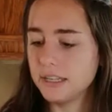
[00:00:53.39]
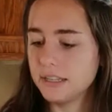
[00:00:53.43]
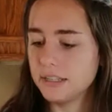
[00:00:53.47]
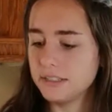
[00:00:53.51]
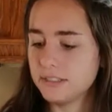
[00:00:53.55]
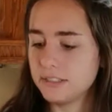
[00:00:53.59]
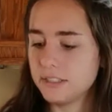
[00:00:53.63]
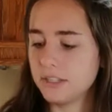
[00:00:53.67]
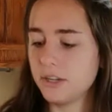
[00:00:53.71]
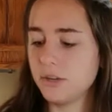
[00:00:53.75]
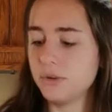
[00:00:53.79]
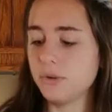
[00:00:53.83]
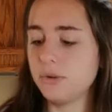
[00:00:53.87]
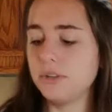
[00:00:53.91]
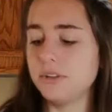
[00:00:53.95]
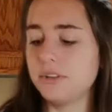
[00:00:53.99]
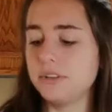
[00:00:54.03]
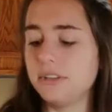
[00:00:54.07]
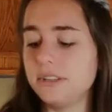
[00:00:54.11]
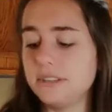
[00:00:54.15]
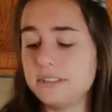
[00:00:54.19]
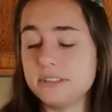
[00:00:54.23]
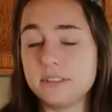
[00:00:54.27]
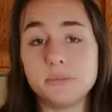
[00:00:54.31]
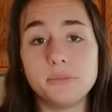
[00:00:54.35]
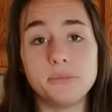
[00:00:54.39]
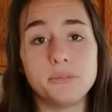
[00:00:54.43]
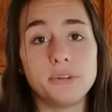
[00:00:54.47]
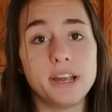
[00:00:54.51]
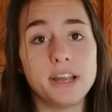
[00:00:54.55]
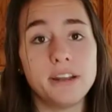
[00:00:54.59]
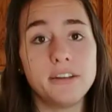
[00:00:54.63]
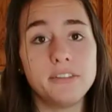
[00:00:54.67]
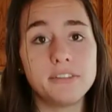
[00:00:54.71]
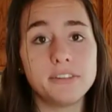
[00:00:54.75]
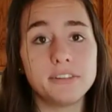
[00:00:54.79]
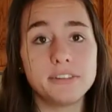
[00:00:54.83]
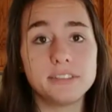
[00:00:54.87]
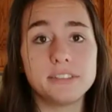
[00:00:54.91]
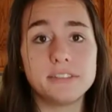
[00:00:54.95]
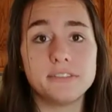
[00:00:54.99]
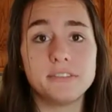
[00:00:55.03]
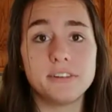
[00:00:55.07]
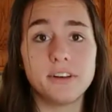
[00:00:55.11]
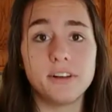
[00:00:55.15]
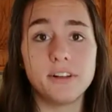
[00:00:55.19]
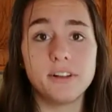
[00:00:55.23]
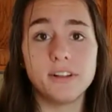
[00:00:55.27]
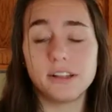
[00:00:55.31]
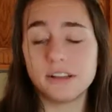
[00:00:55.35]
So you'll need some bread first of
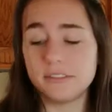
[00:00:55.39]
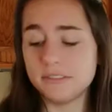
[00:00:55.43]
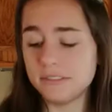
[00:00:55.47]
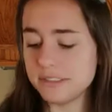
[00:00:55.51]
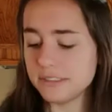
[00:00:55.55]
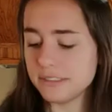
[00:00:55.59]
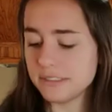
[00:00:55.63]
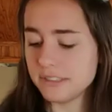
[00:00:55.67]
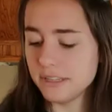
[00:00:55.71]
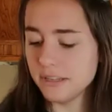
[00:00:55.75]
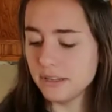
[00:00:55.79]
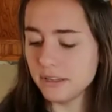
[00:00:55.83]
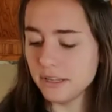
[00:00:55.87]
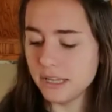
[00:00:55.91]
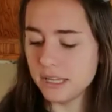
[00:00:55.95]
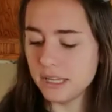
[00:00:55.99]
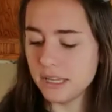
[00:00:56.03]
all, obviously.